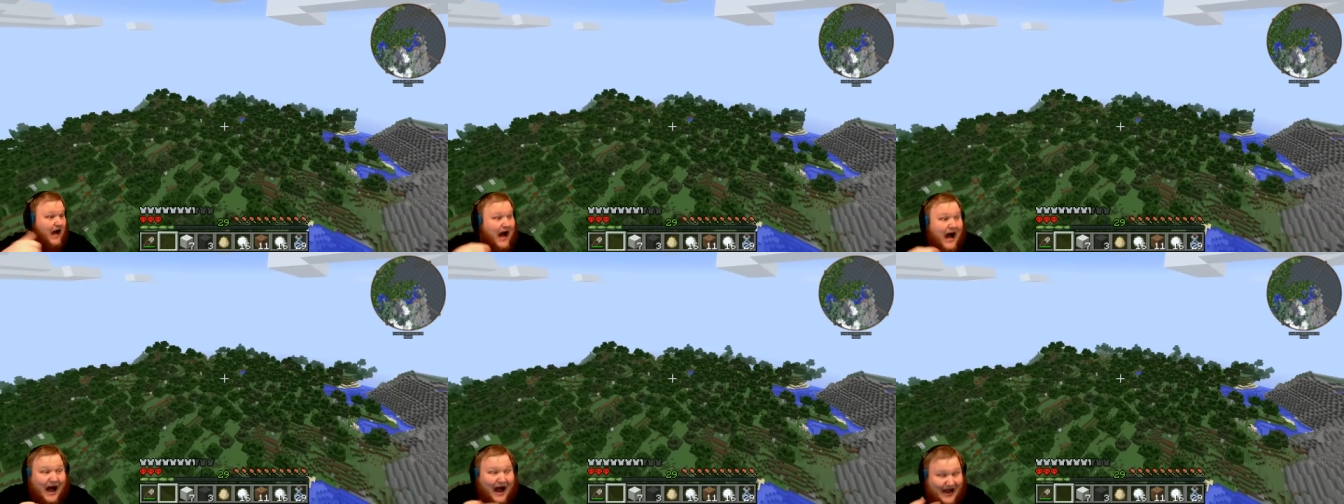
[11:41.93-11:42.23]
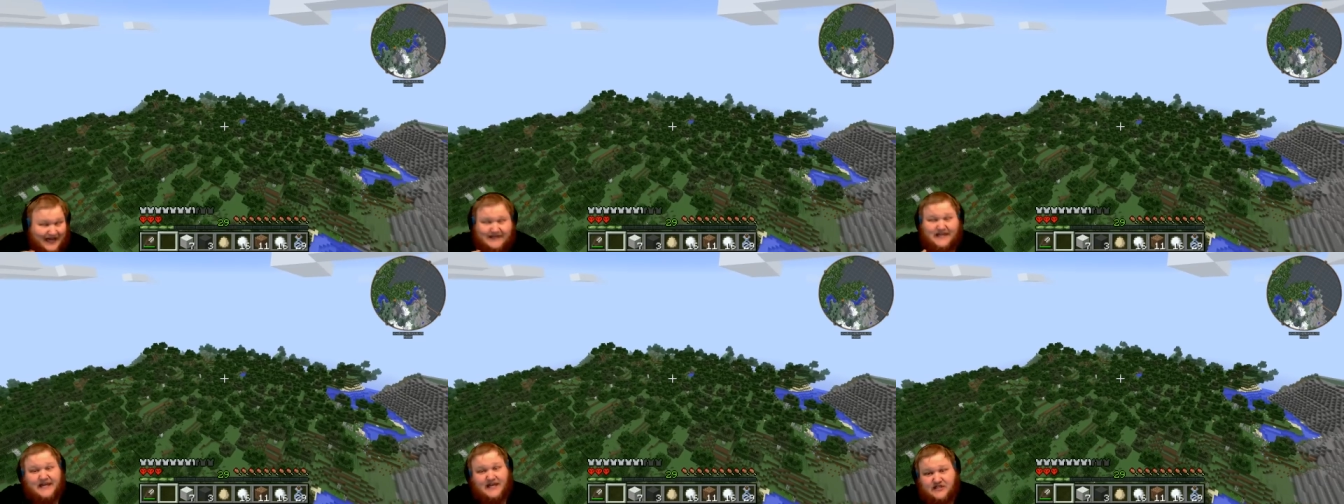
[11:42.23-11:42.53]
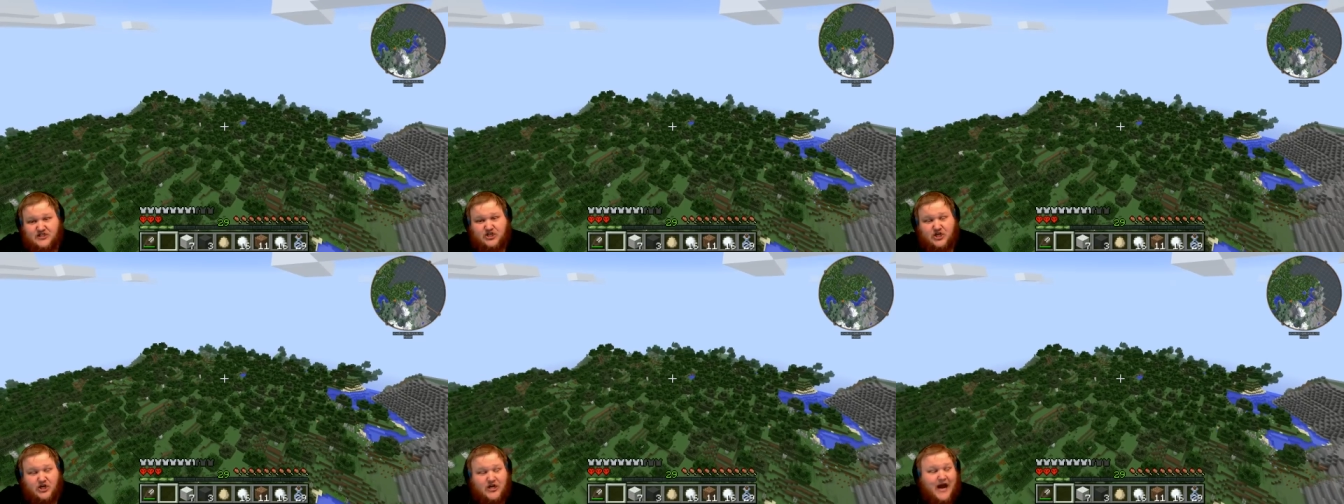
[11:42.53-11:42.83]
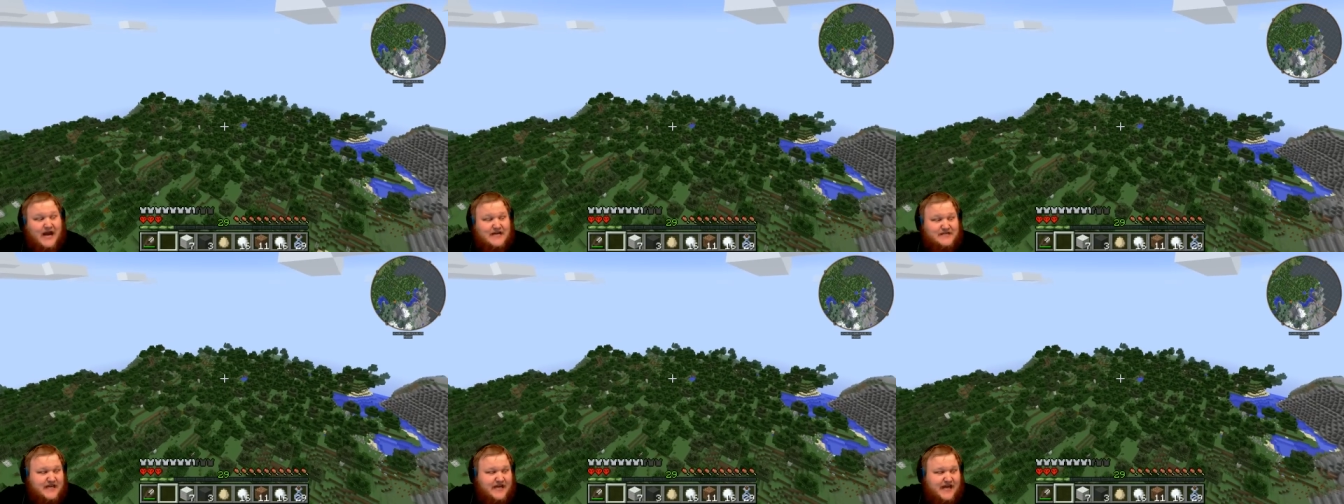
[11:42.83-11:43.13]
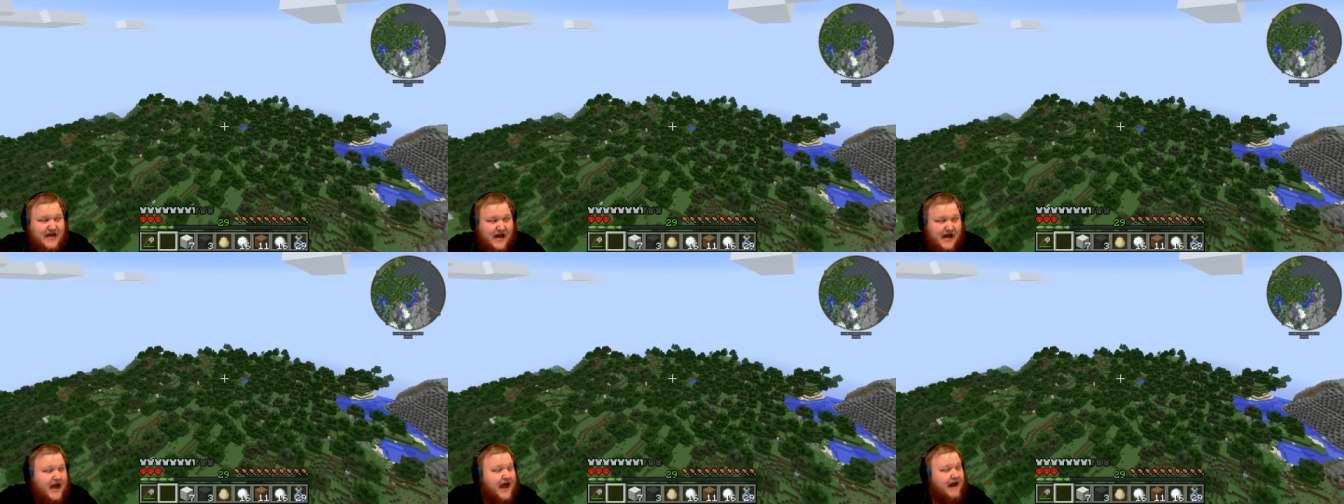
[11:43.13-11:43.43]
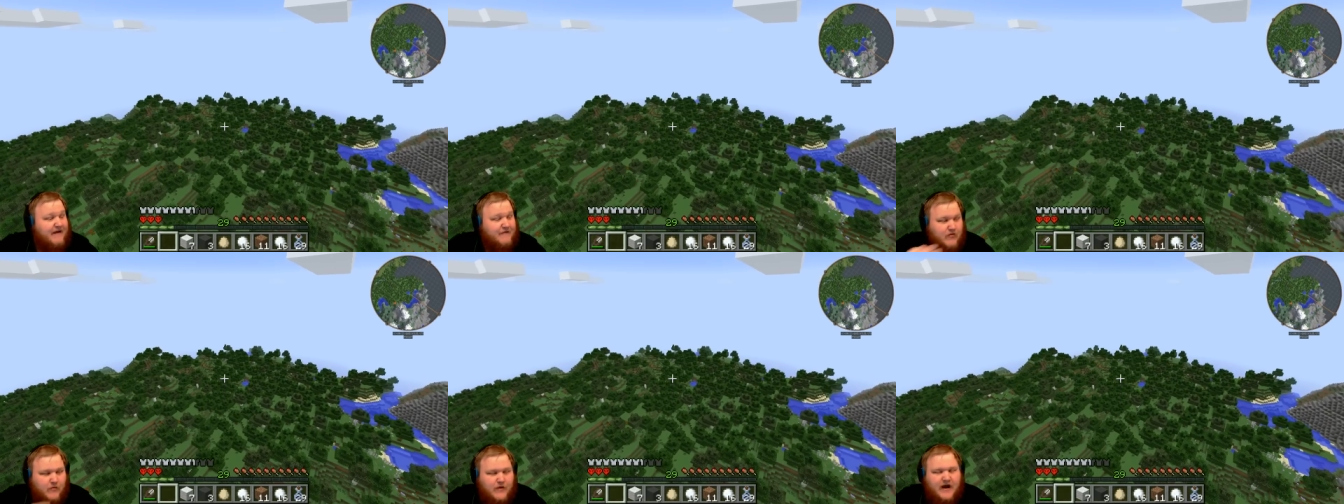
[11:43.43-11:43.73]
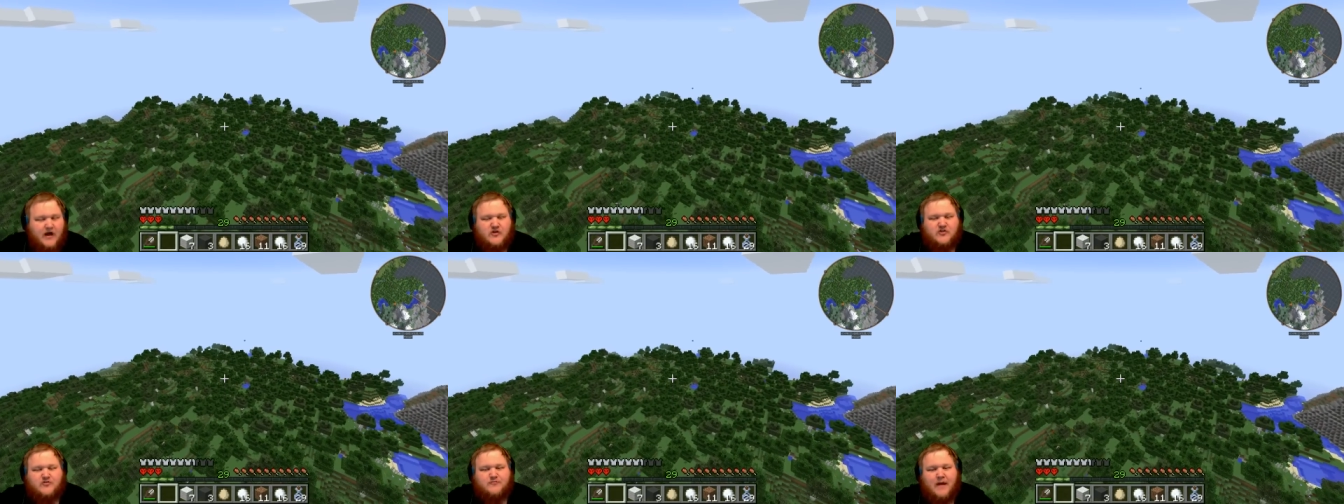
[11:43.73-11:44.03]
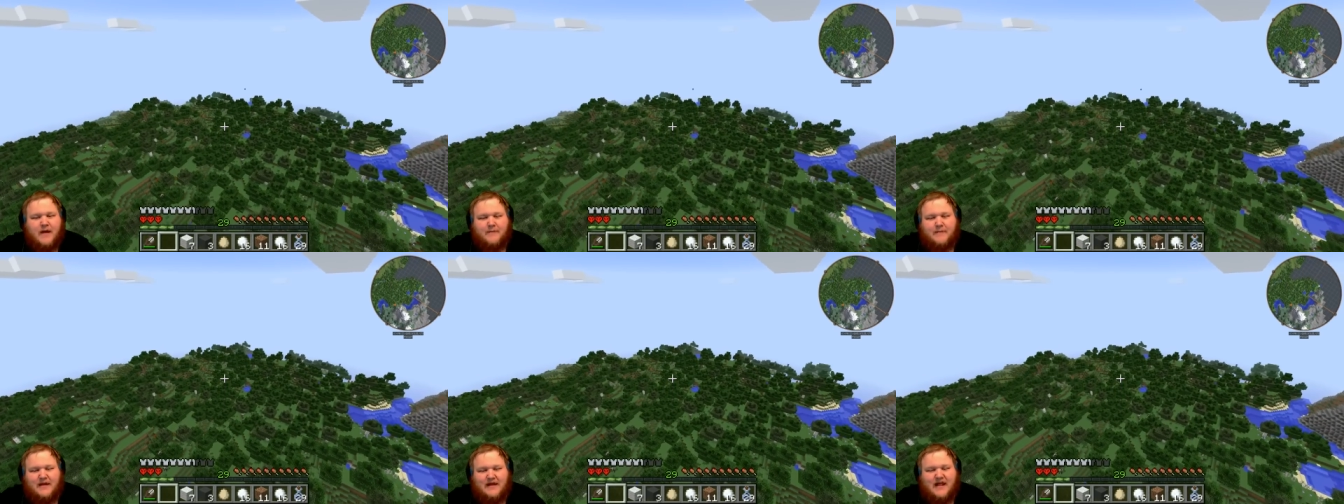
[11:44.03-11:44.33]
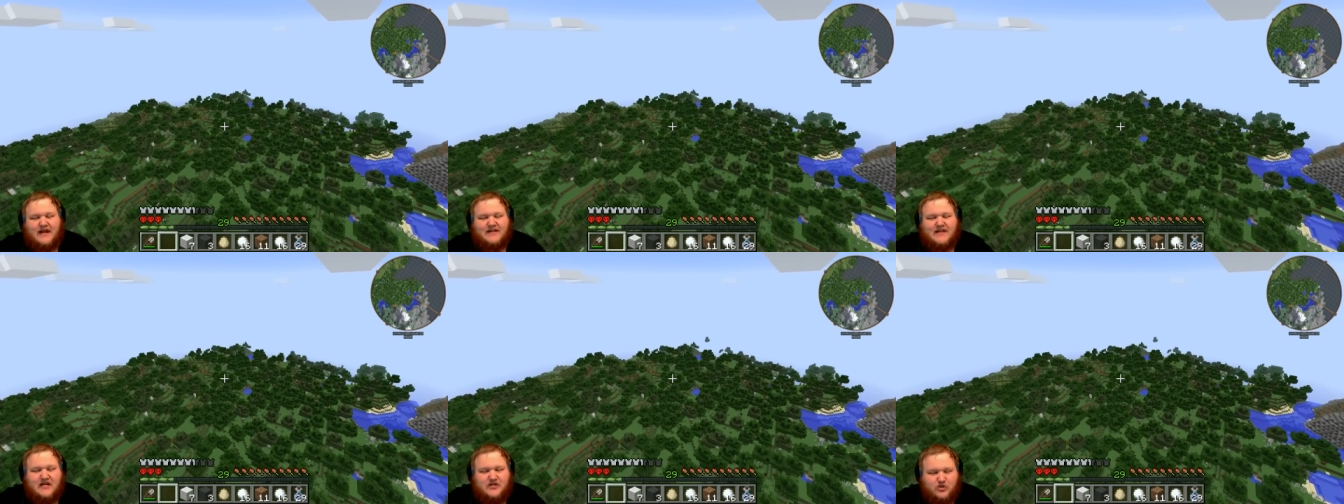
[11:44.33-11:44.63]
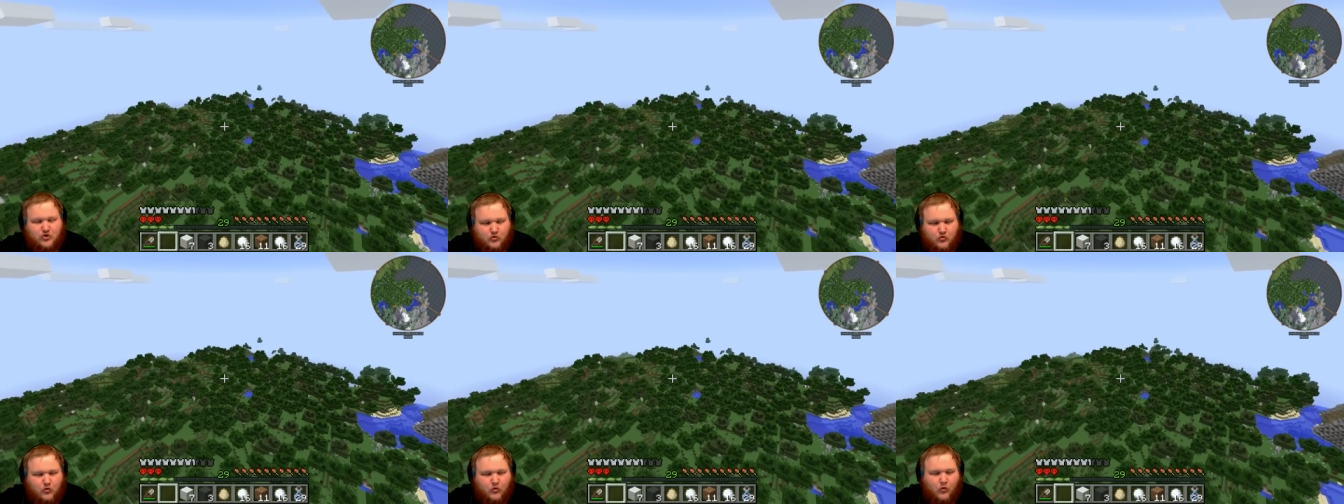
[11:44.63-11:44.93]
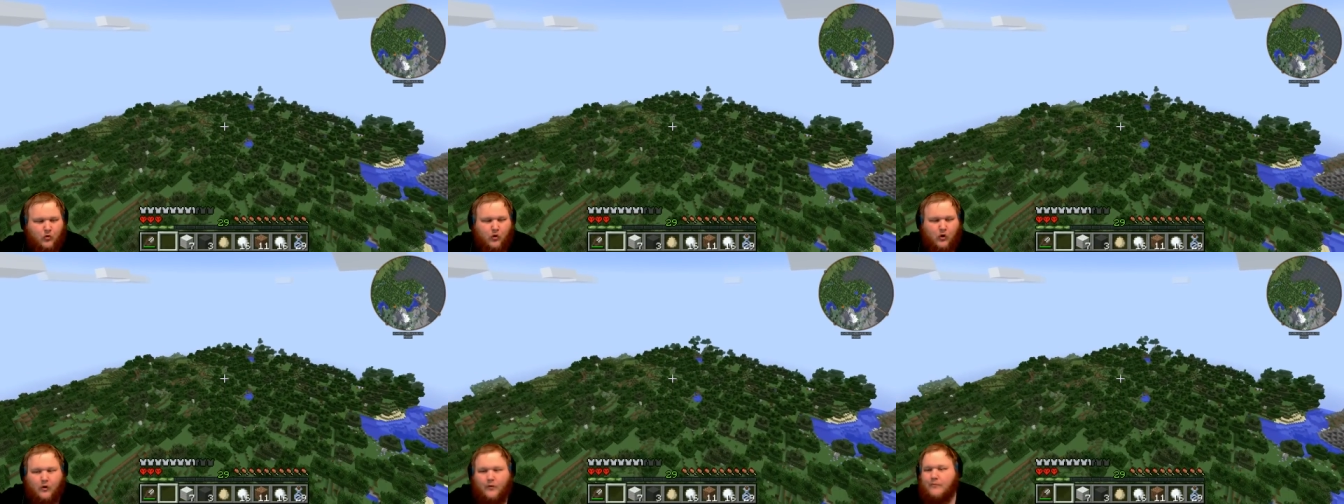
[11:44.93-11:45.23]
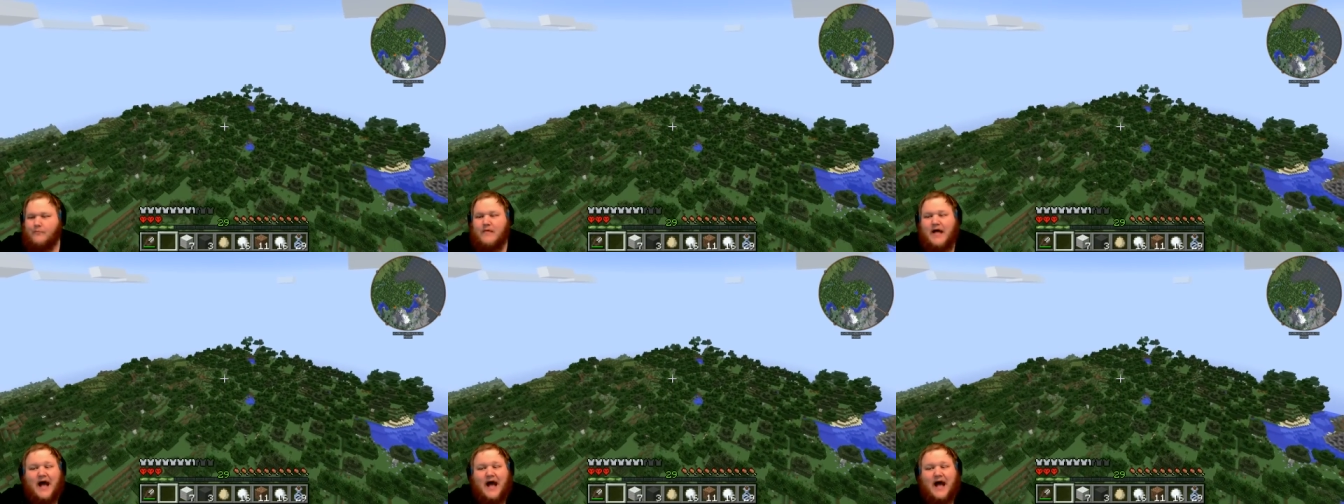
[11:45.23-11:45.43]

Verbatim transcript: I think it's a good idea. Everyone else might be like, that's cruel.